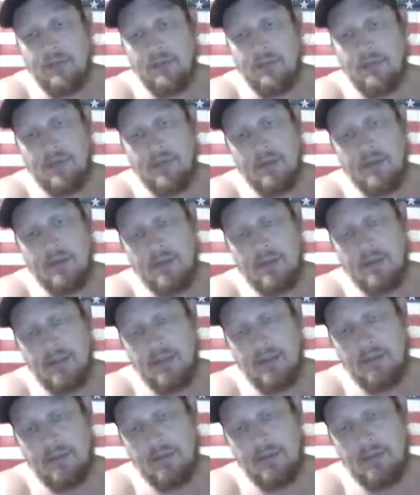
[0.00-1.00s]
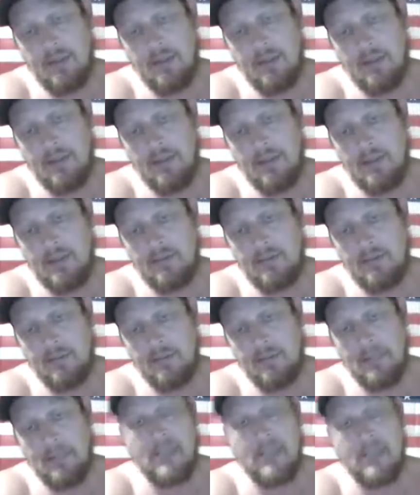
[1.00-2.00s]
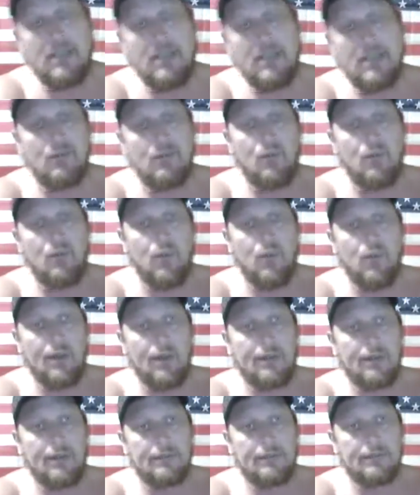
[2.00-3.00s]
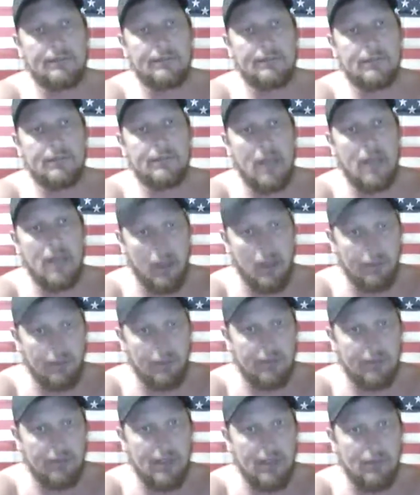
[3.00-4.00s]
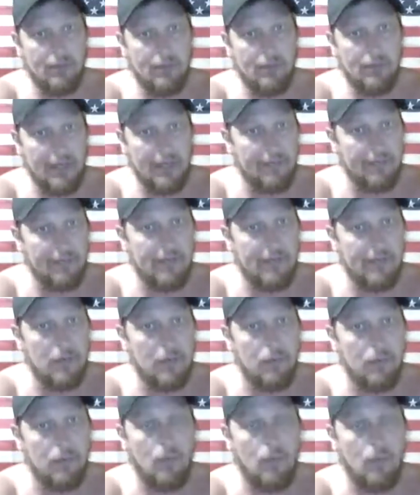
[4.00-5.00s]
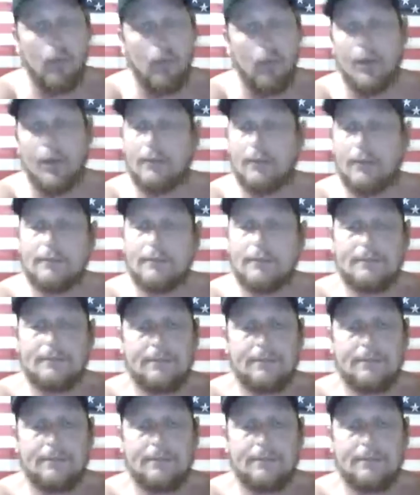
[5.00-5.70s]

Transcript: Remember, this is a media war, also info war.